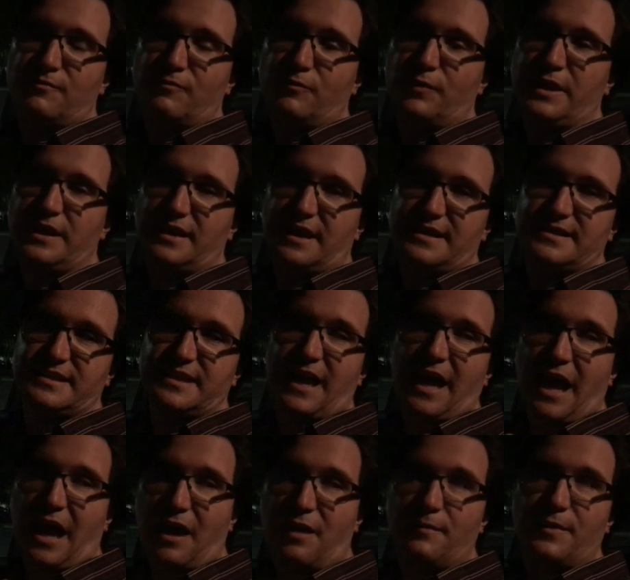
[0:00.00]
realizing
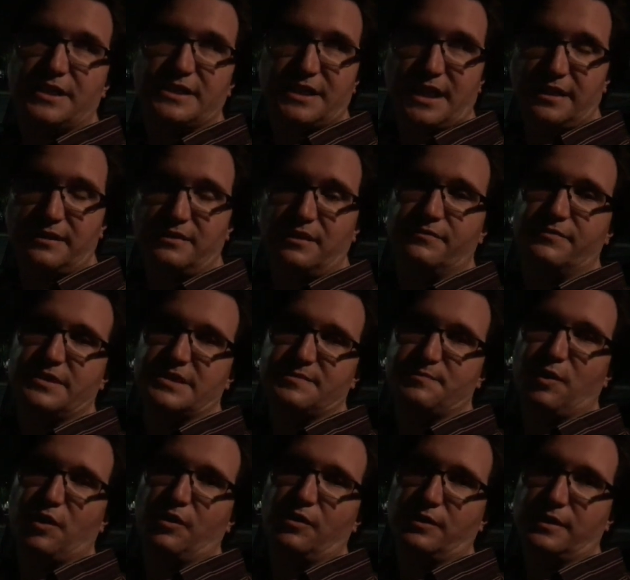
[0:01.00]
how much I love this
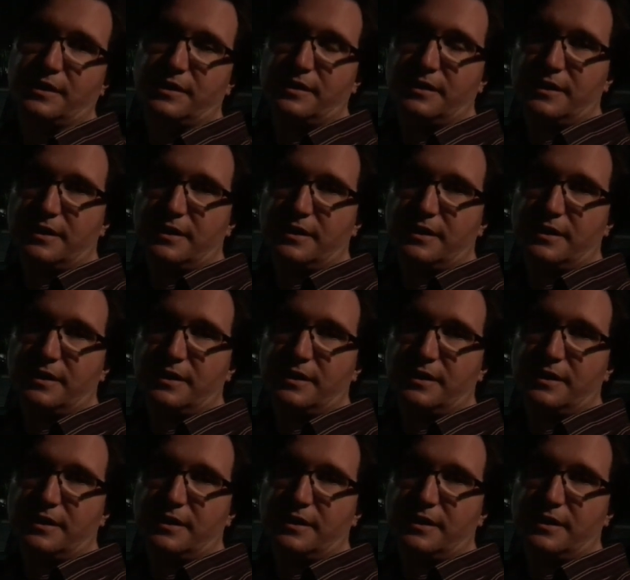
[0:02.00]
park.